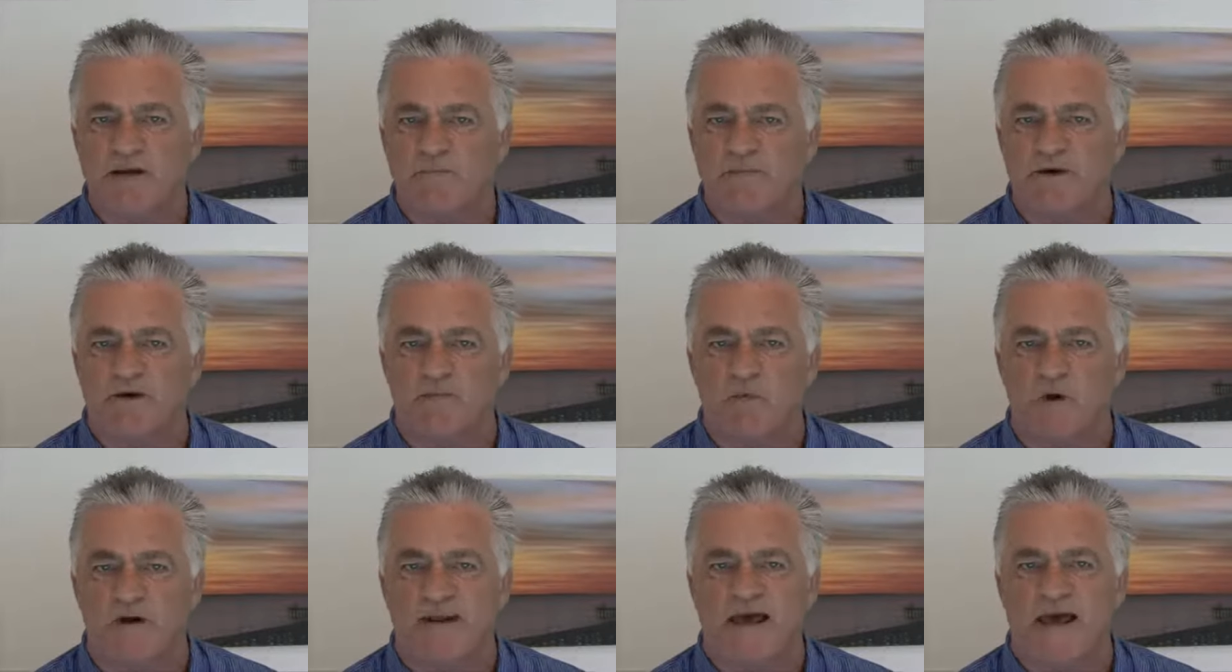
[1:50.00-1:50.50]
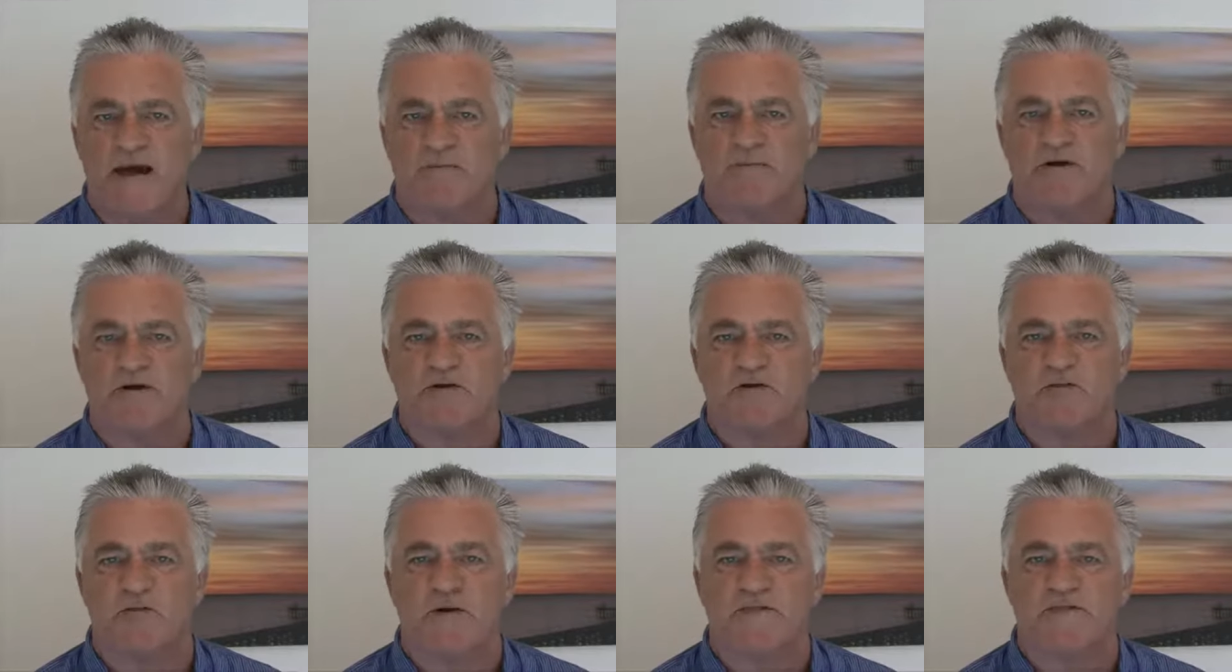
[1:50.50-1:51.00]
But what
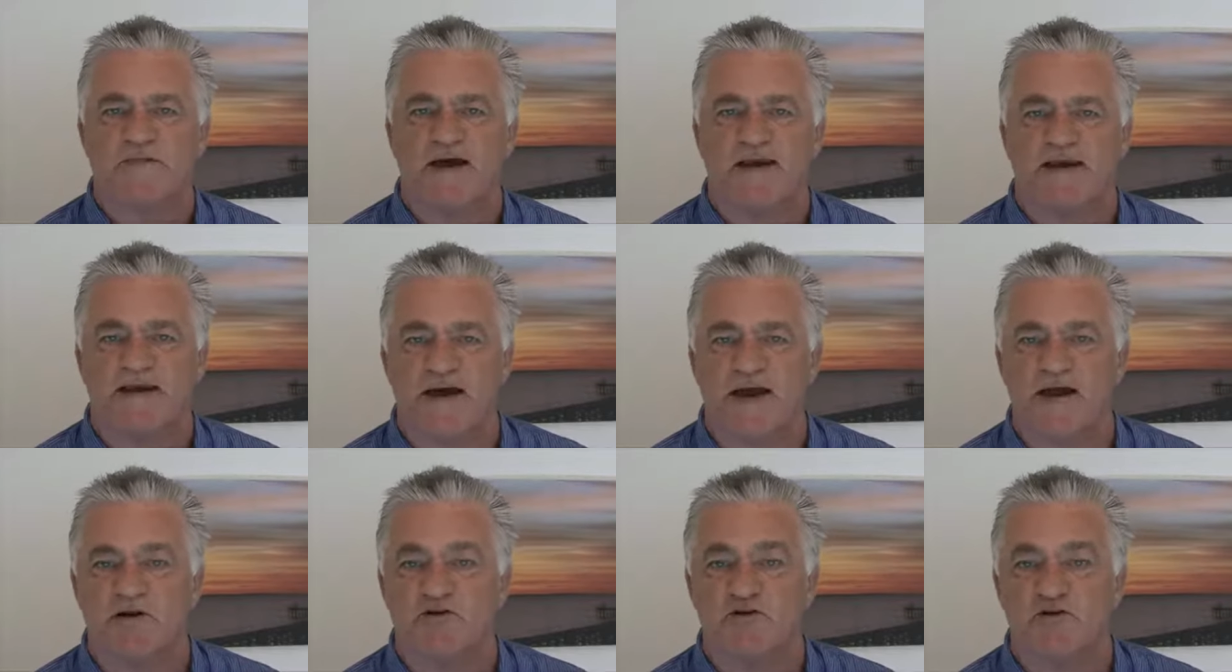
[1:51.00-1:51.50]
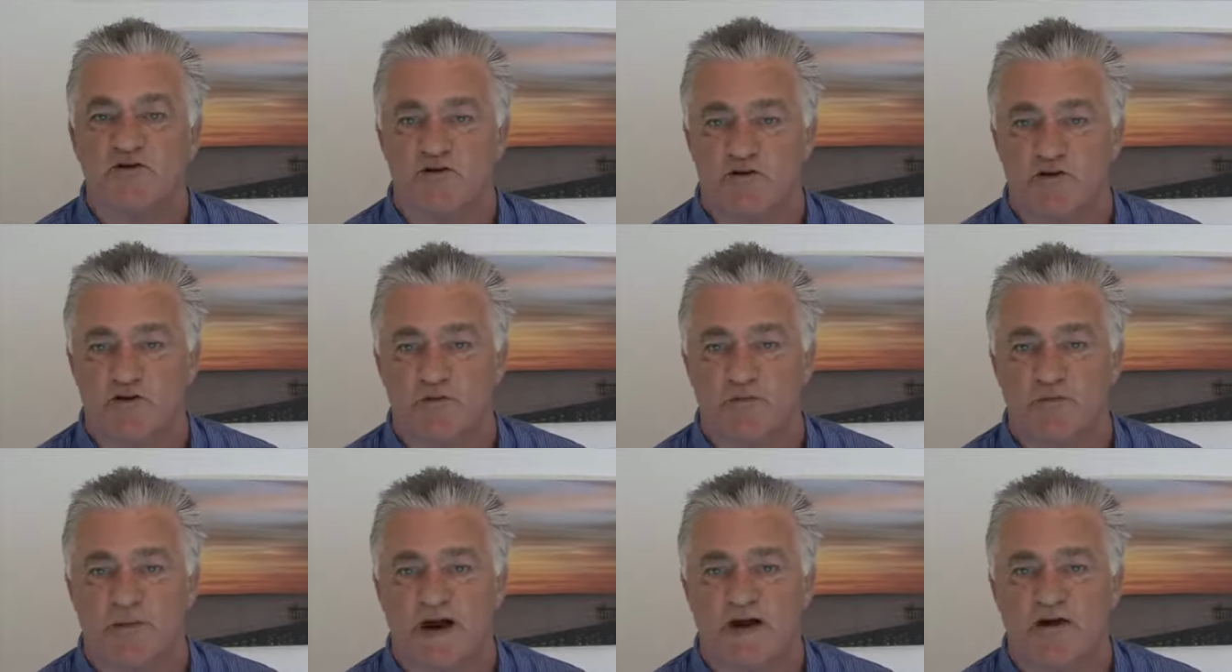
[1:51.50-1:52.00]
happens when they catch
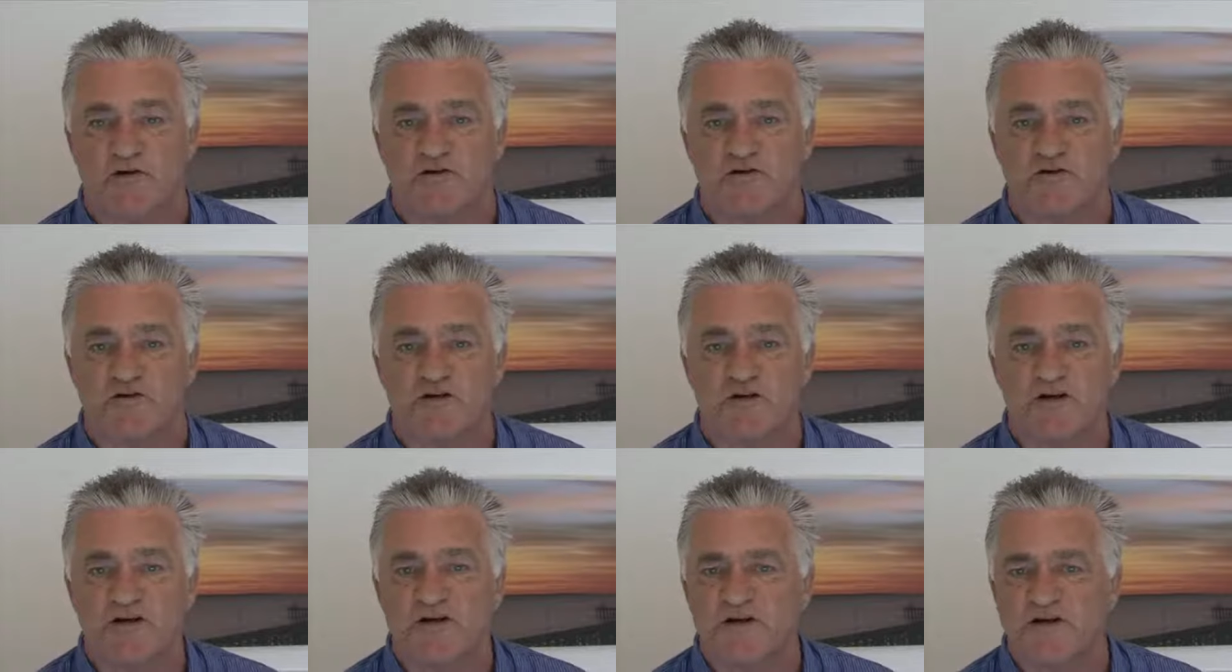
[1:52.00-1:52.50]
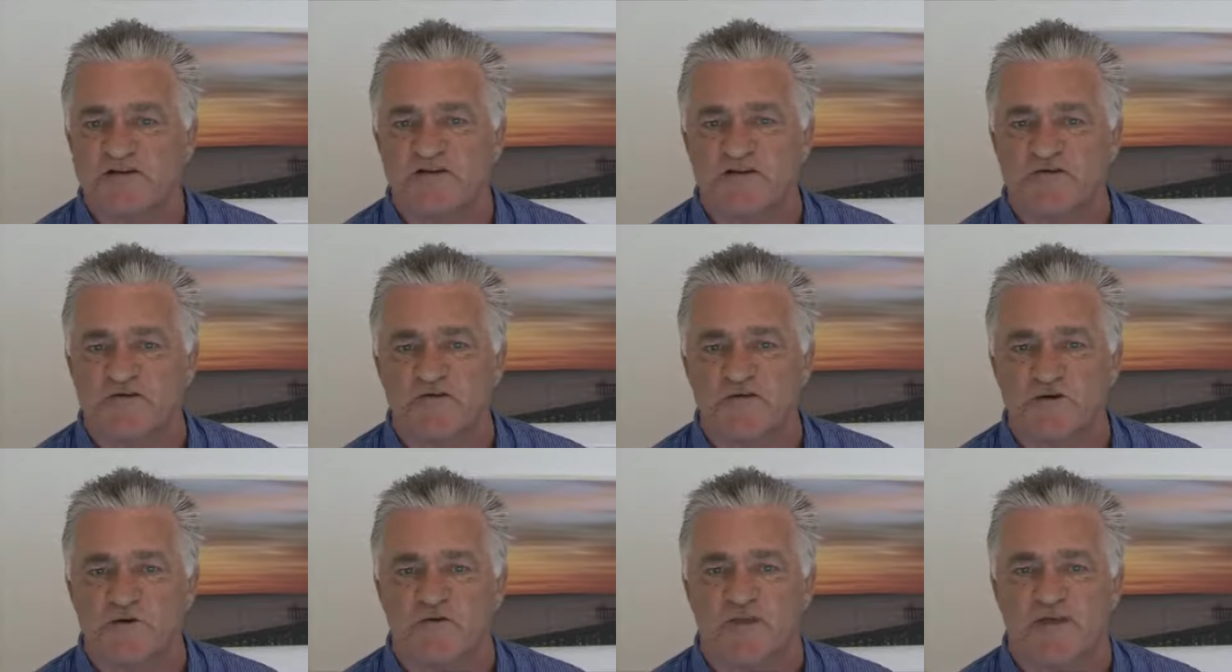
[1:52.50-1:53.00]
too much to
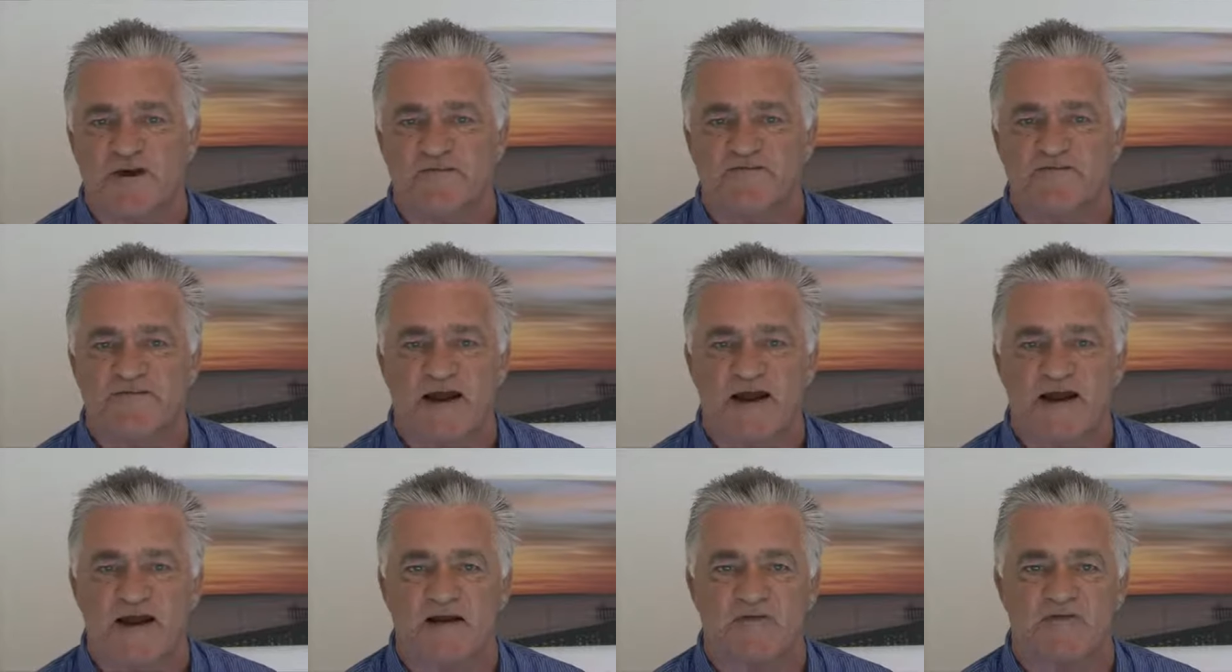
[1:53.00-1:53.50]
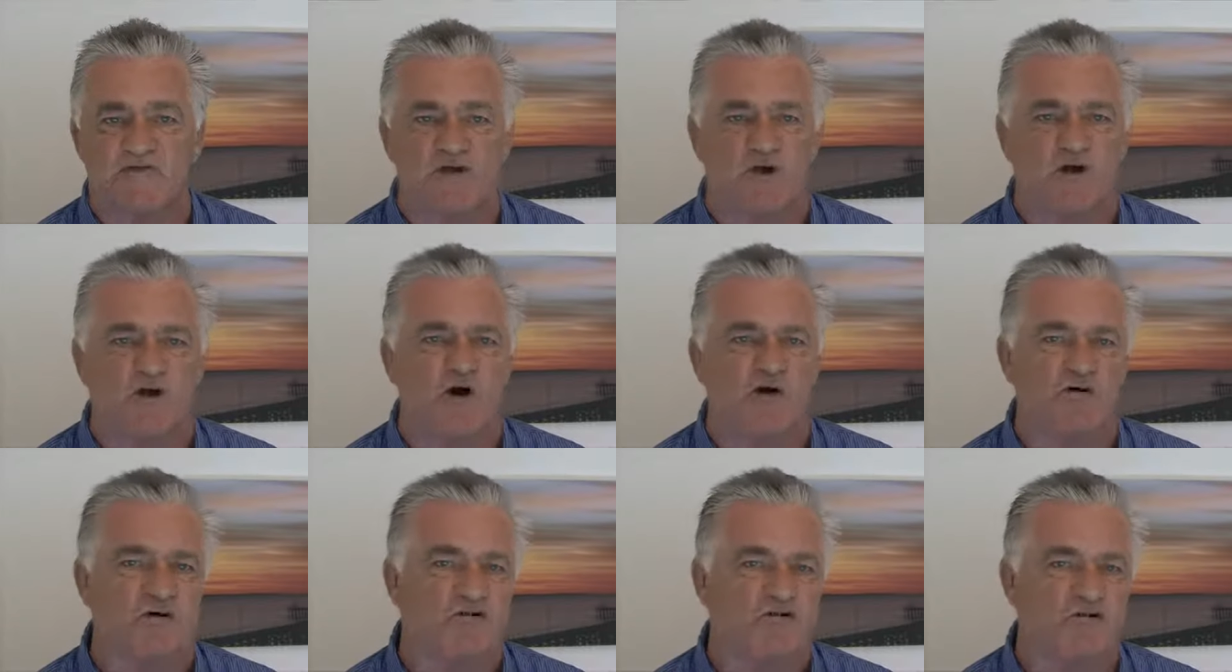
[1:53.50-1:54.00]
fill their vans
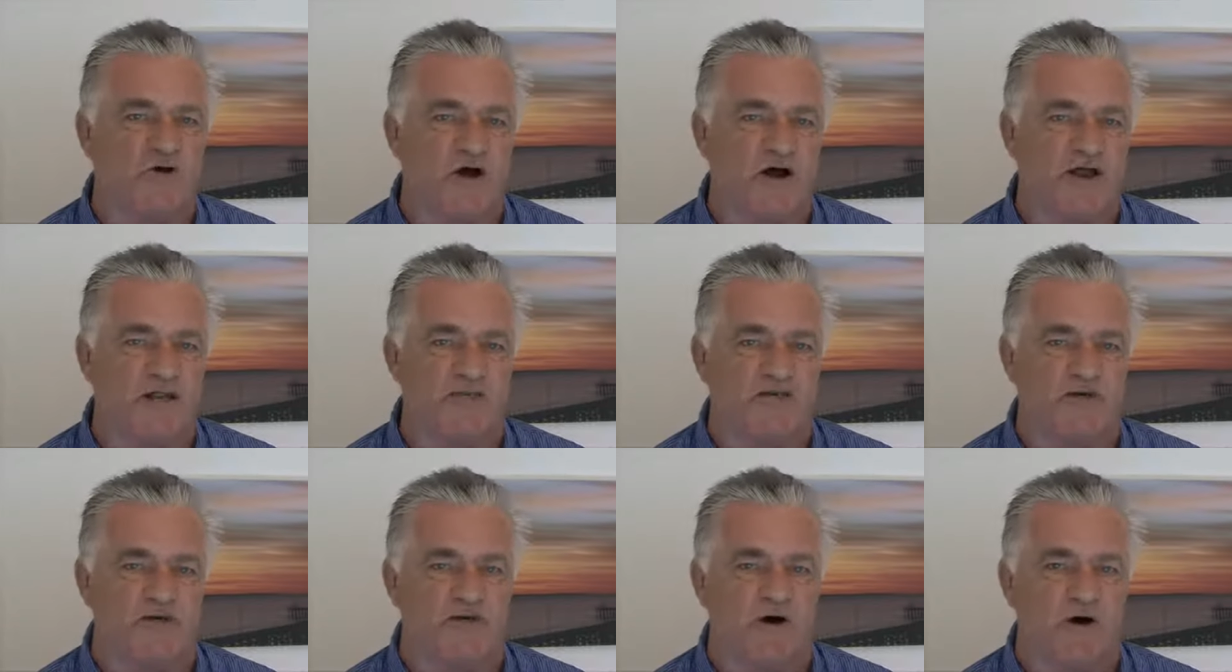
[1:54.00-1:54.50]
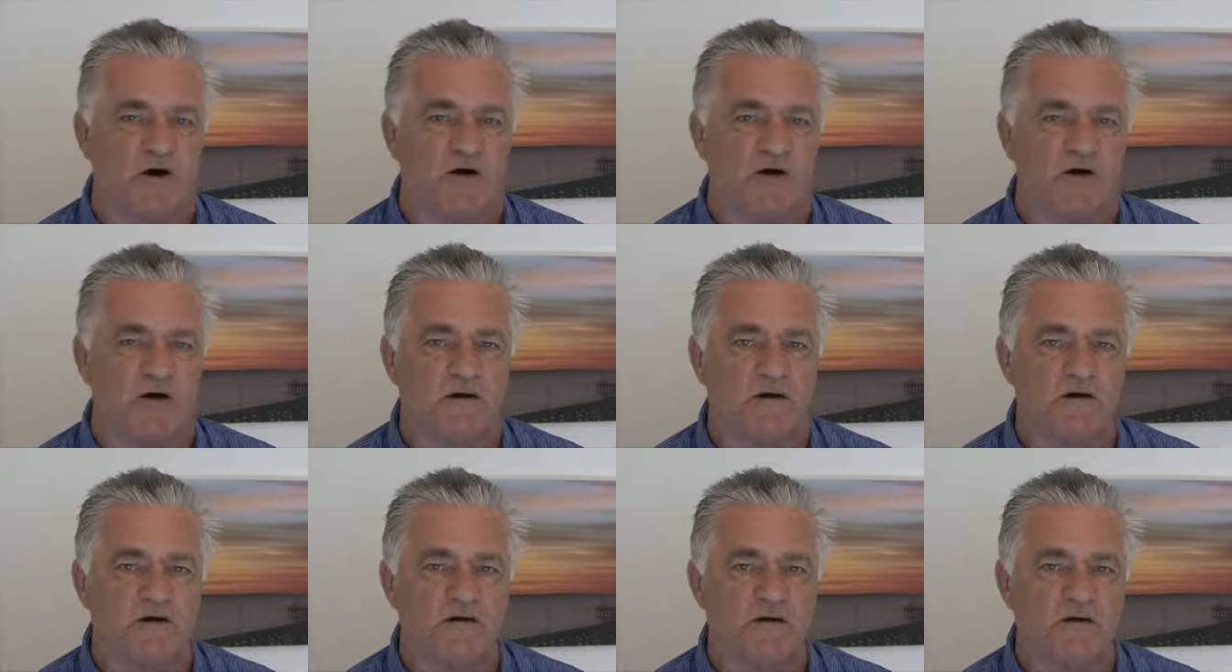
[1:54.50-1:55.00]
alongside the
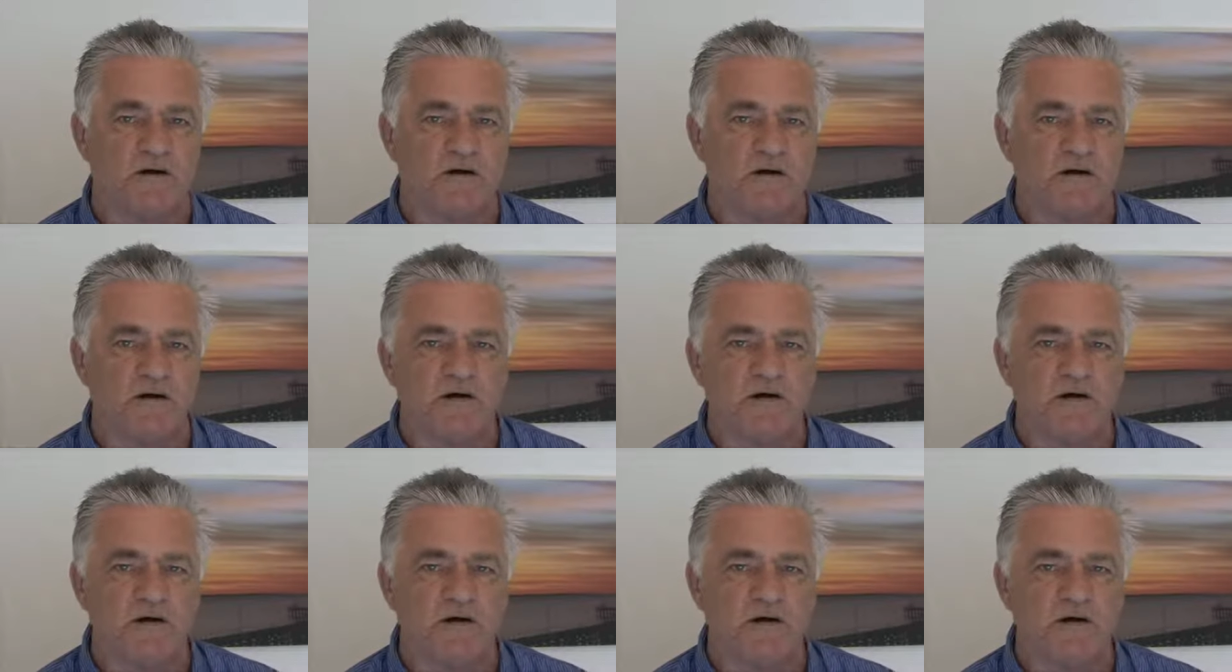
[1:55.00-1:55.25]
dock?